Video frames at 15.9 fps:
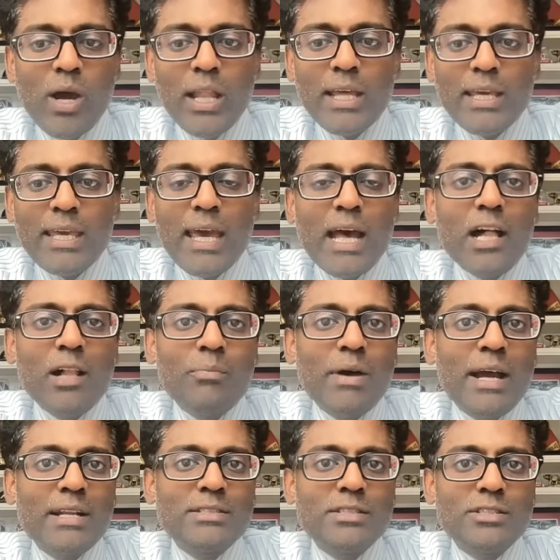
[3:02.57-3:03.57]
I like Cal
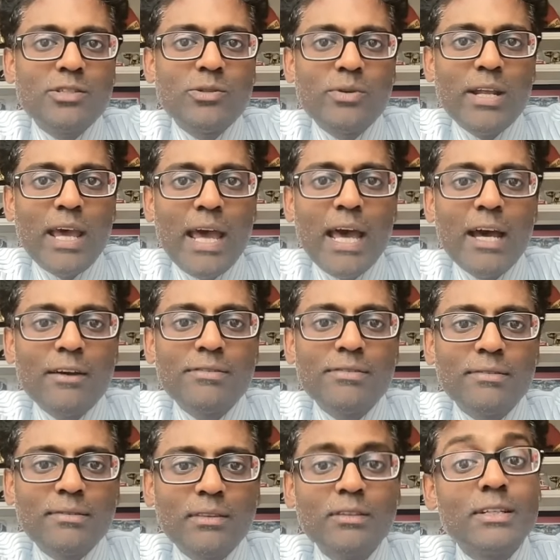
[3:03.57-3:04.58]
minus the two and a
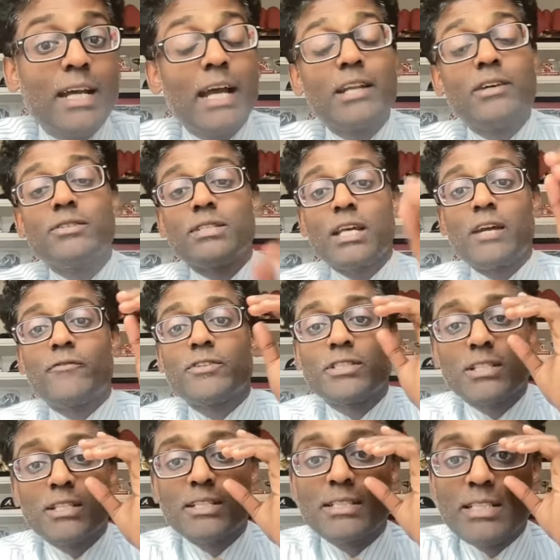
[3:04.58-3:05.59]
half. Look, I know Stanford's
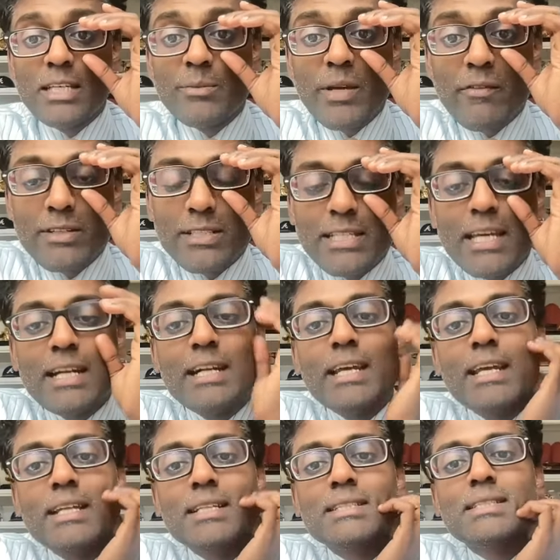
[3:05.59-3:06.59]
a good team. You have a 10 and
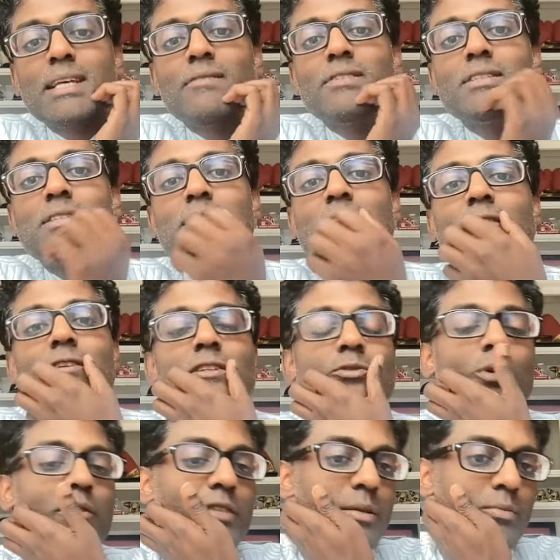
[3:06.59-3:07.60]
8 and 7, 7 and
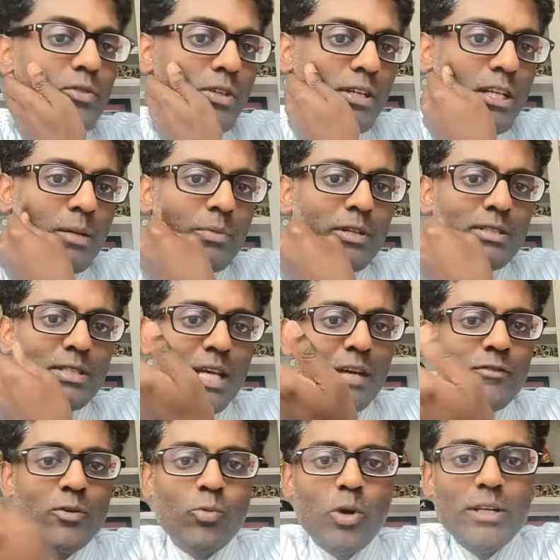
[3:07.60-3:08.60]
12 teams hooking up here.
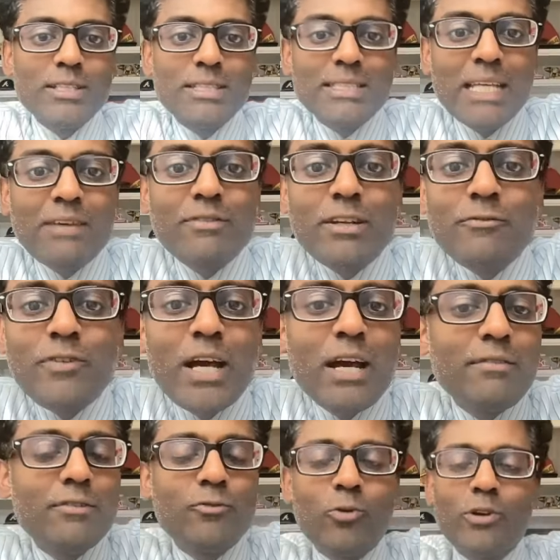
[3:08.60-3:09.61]
Stanford won
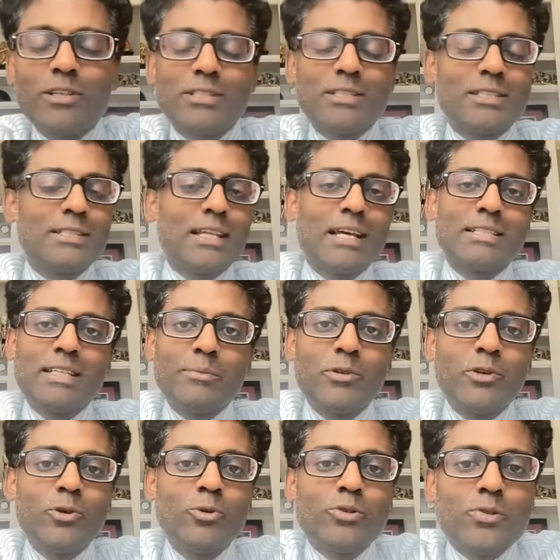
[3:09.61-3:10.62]
75 to 46 last time.
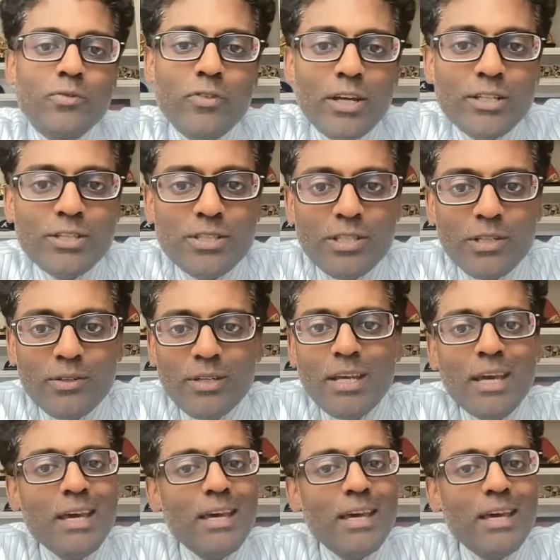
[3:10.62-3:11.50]
Huge revenge tilt.